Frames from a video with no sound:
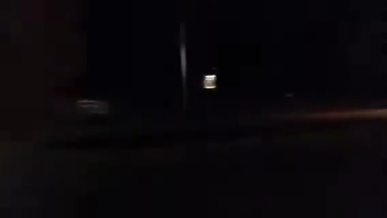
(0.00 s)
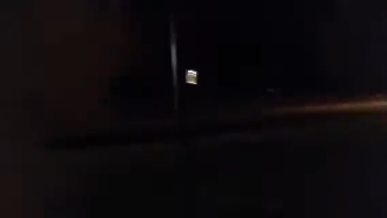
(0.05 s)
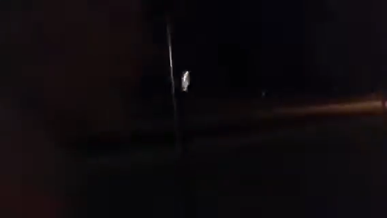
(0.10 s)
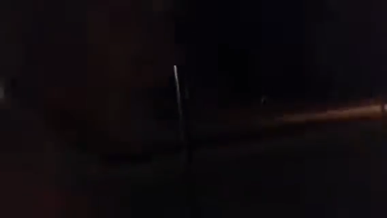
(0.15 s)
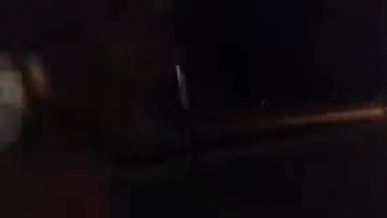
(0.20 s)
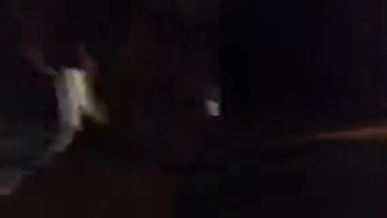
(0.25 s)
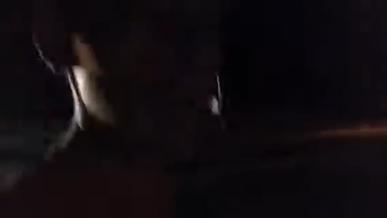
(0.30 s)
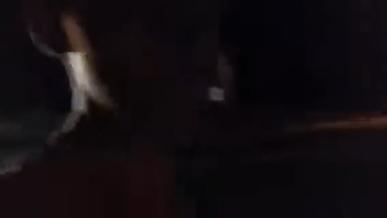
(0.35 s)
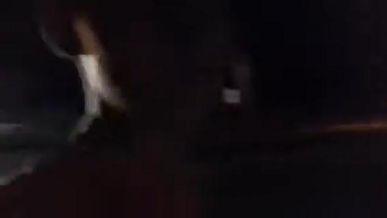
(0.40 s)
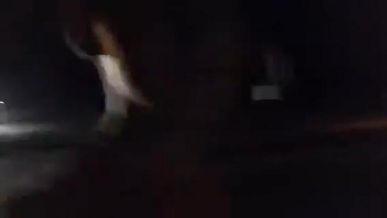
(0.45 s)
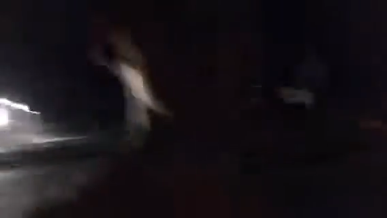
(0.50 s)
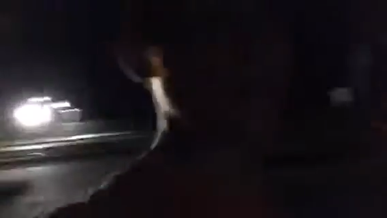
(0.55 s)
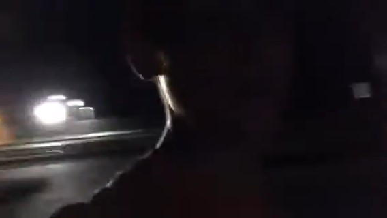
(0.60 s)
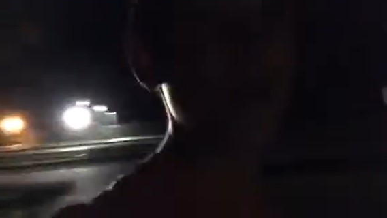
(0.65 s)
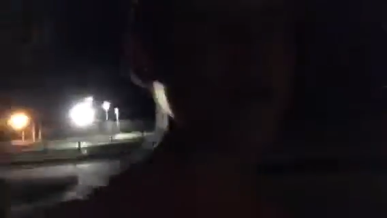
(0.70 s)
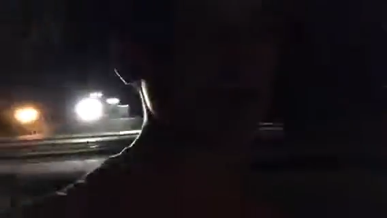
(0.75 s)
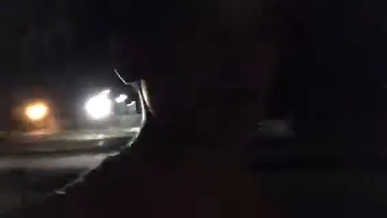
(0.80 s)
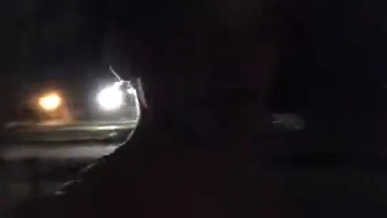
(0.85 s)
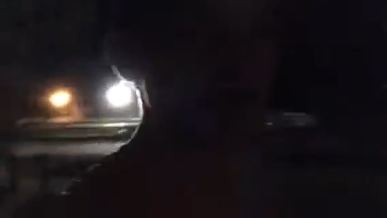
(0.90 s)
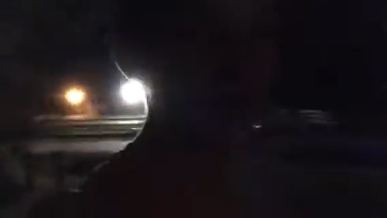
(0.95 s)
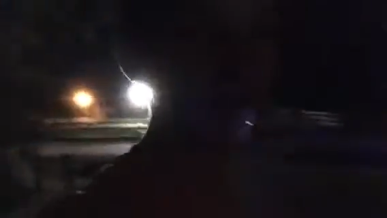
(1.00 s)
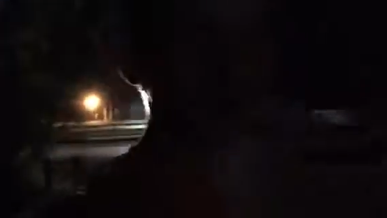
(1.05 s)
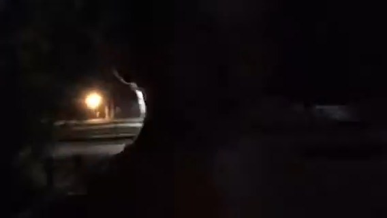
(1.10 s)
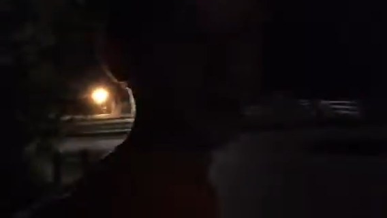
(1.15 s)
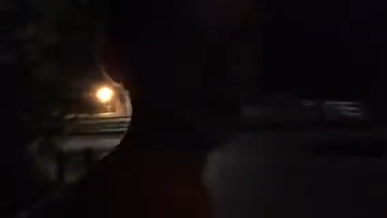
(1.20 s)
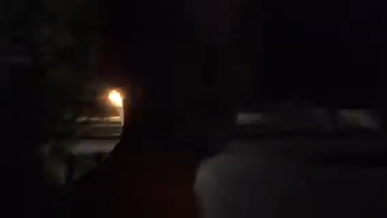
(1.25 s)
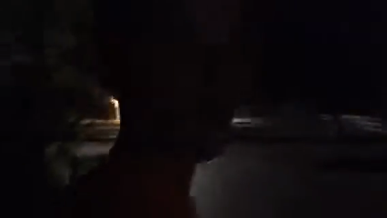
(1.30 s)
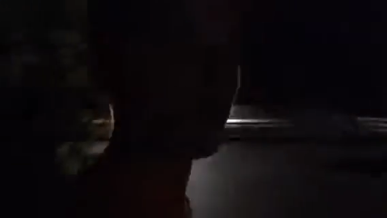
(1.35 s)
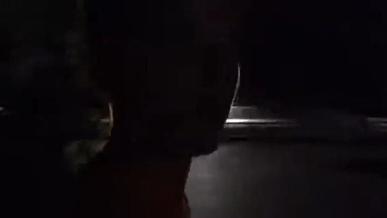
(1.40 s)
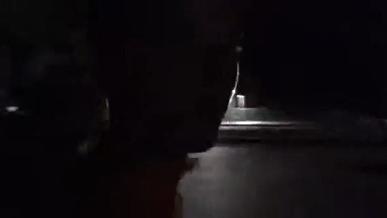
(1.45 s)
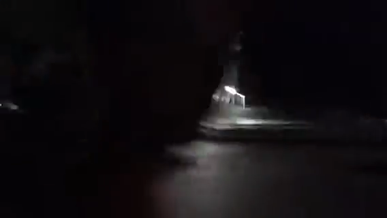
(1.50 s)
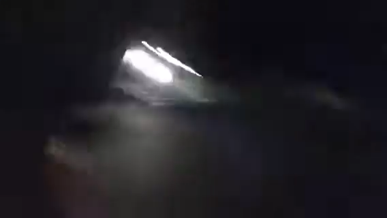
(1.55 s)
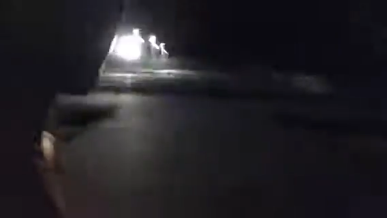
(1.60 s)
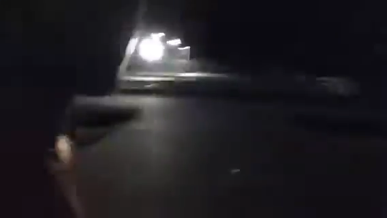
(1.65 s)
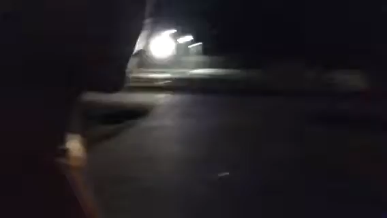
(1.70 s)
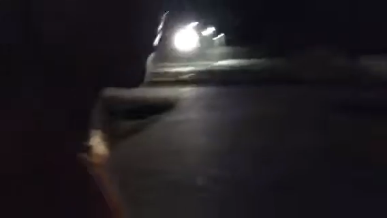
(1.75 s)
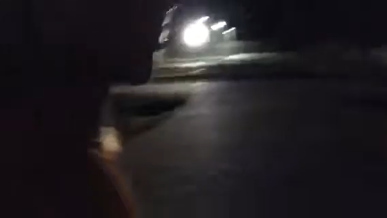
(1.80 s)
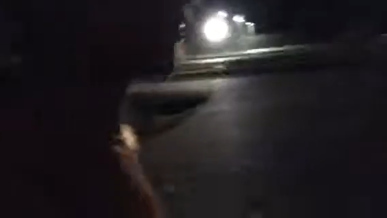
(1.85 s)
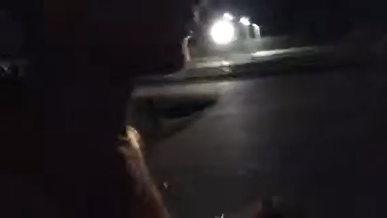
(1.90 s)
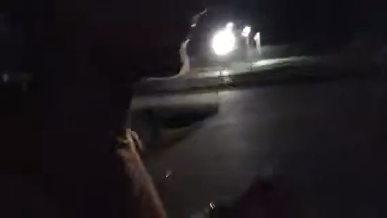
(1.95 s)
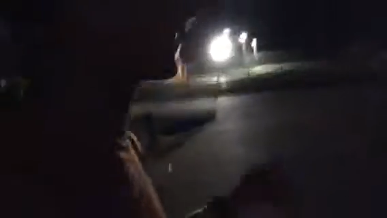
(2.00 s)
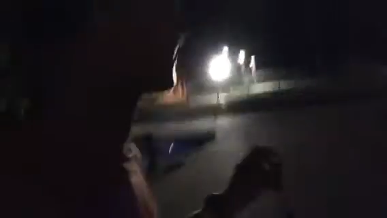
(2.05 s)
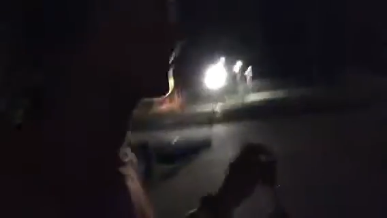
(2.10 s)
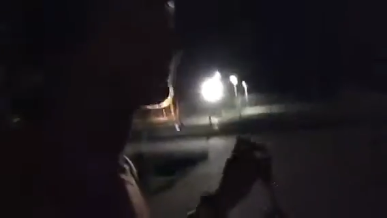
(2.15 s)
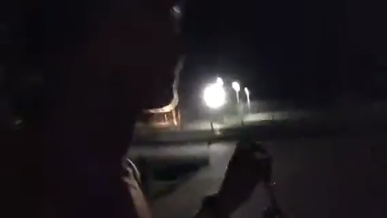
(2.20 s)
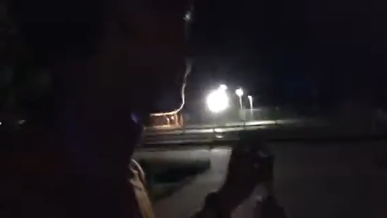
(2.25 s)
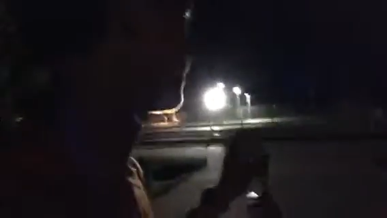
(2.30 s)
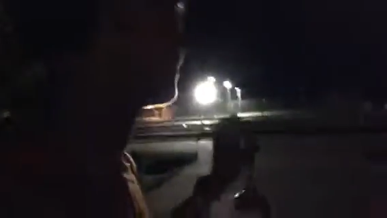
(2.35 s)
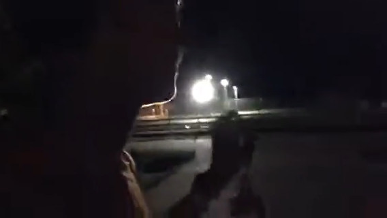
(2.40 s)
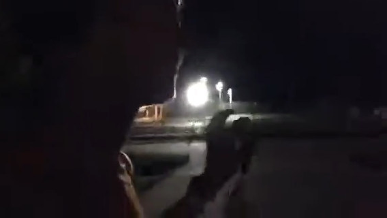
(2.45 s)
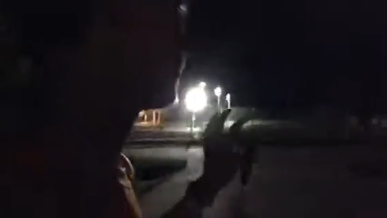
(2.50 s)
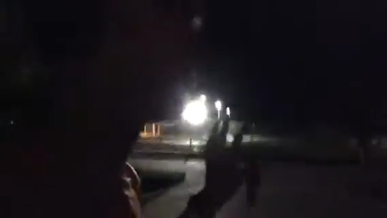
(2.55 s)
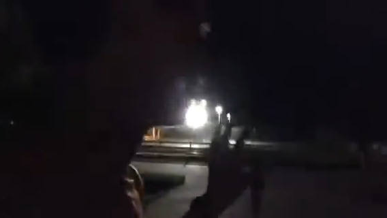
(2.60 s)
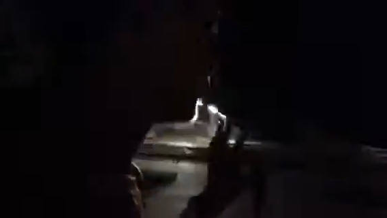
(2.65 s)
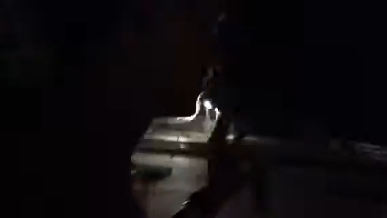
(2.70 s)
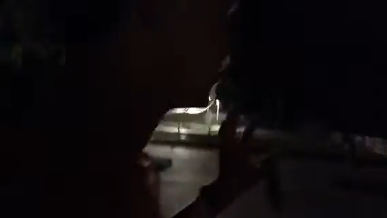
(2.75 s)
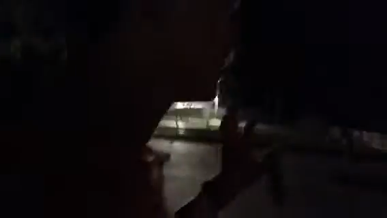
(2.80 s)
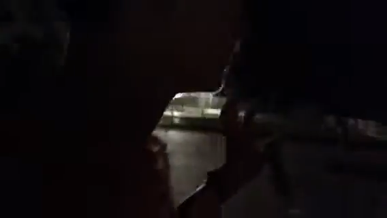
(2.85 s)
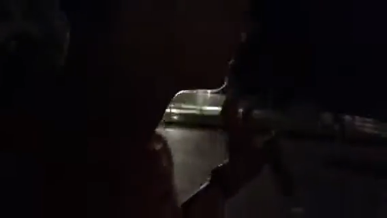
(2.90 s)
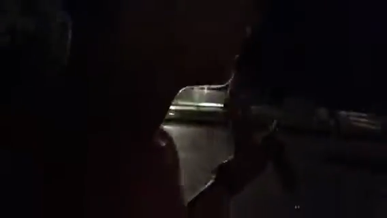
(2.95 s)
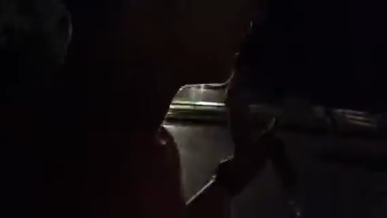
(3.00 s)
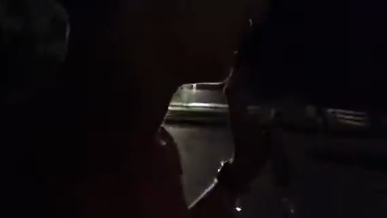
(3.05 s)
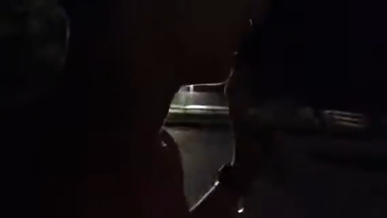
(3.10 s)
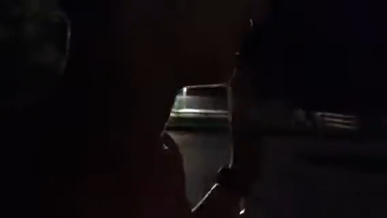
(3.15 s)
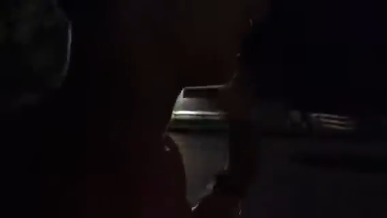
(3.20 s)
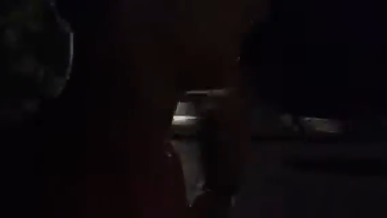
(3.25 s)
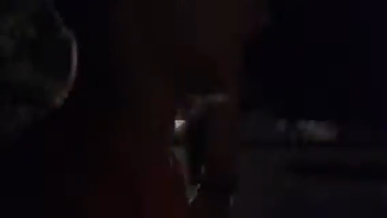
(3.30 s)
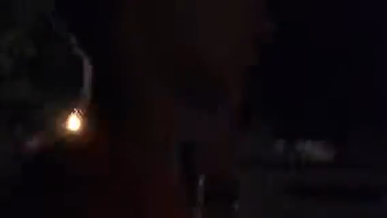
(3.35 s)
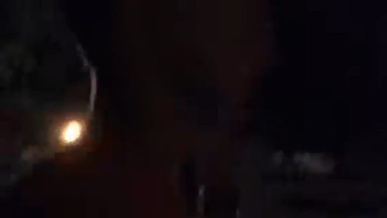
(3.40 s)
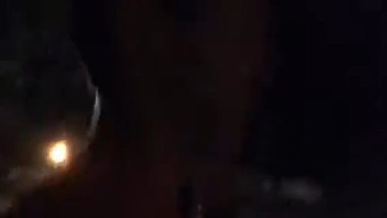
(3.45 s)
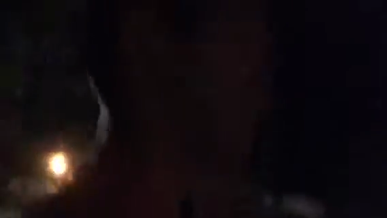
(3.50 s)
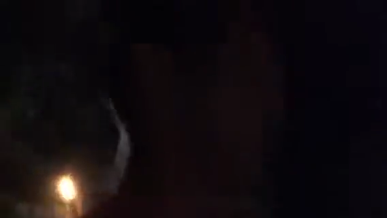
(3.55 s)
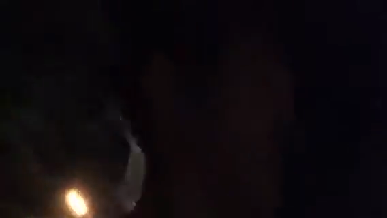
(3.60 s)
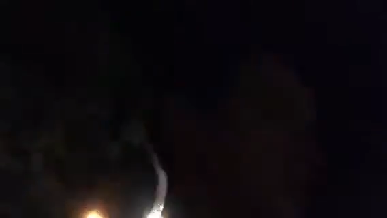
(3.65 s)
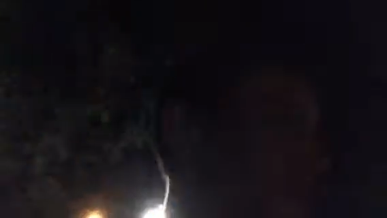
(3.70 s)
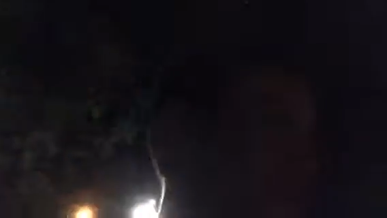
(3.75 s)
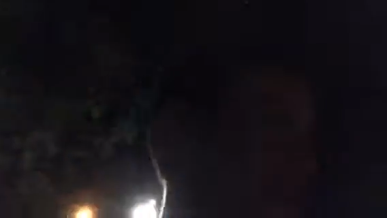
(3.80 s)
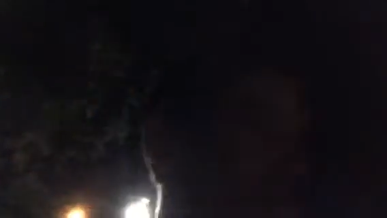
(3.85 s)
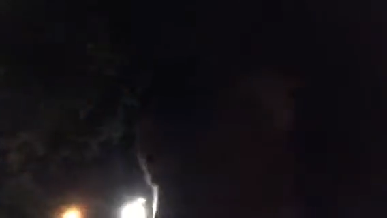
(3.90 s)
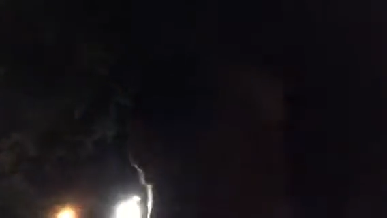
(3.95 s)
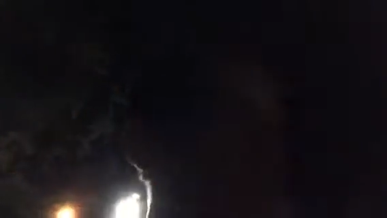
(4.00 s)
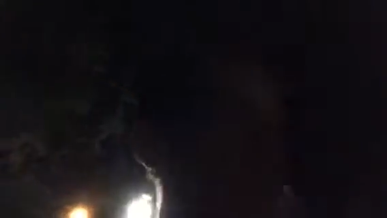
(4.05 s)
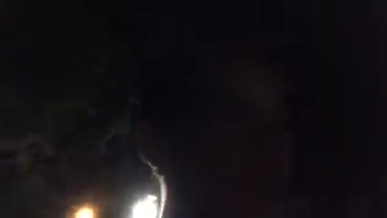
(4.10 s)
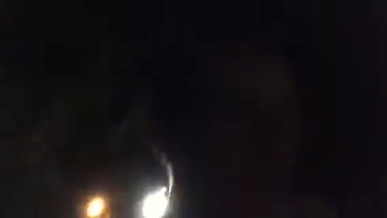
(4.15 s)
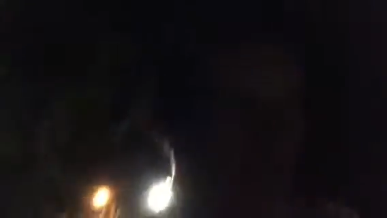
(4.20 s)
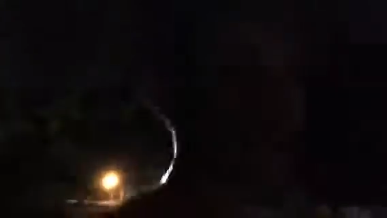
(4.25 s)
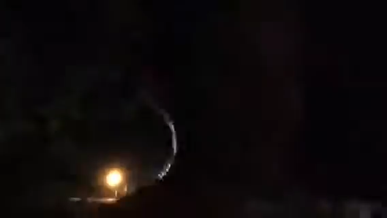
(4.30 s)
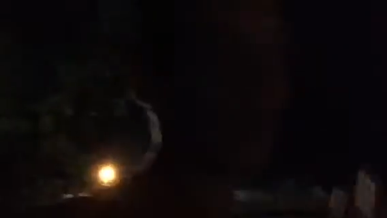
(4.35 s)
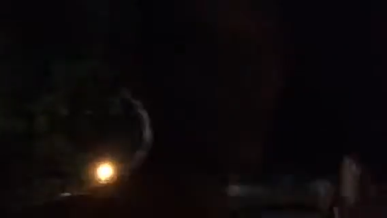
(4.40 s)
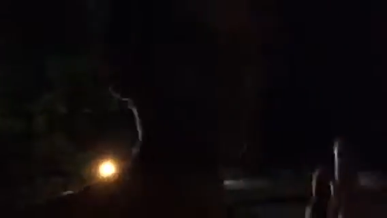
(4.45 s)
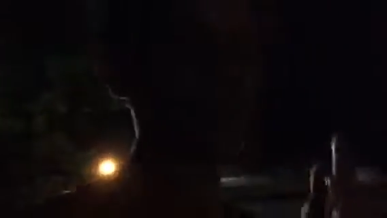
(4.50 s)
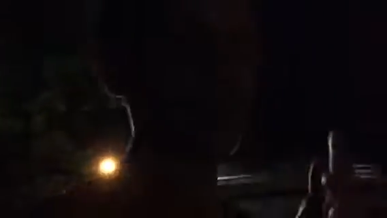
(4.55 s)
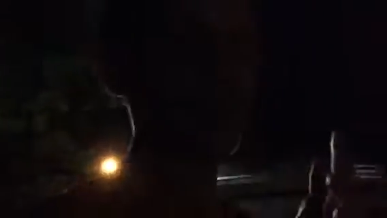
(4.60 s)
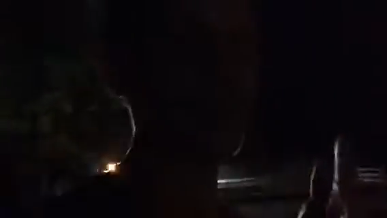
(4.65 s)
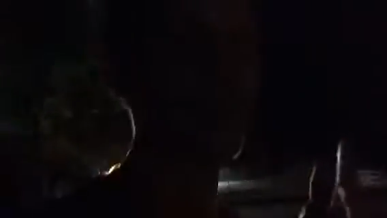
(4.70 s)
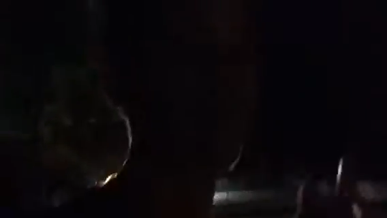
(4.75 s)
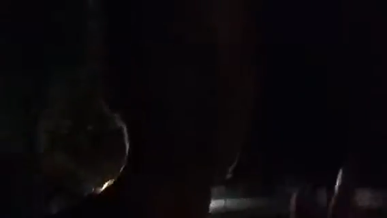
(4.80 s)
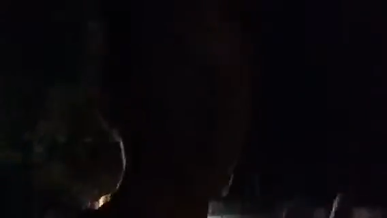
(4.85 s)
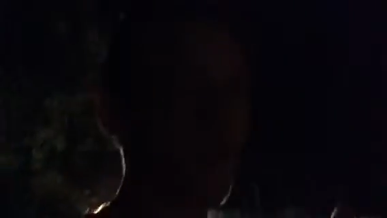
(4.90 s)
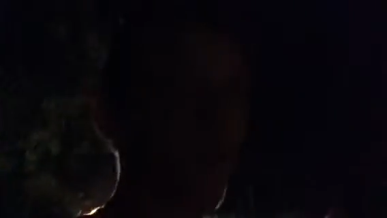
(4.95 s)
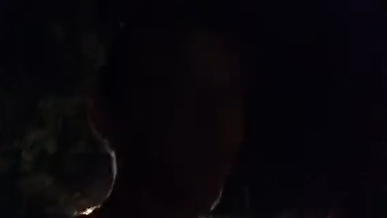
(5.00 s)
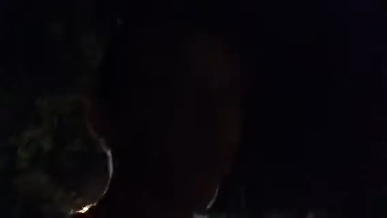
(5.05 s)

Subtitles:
[unreadable: no face in view]